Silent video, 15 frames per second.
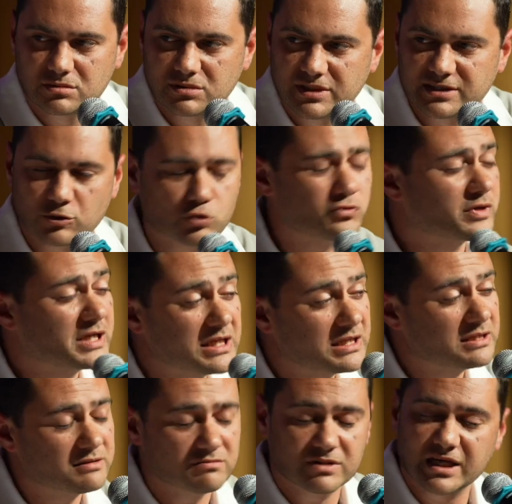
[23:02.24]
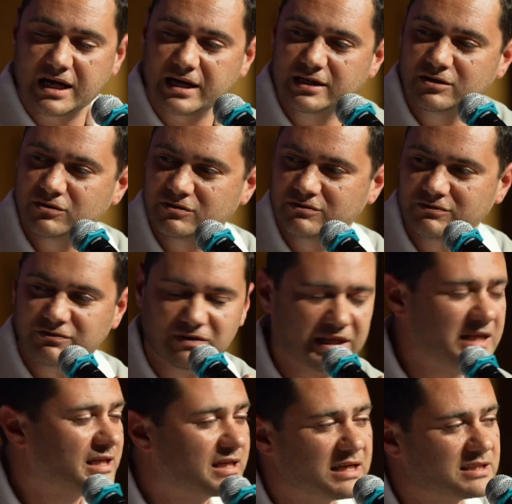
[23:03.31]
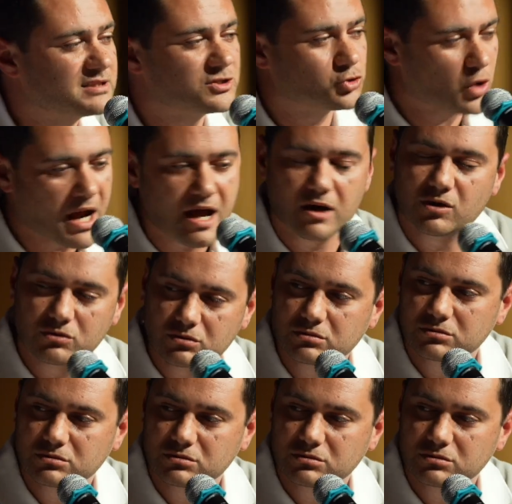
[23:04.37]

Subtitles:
It's already kind of letting us drown.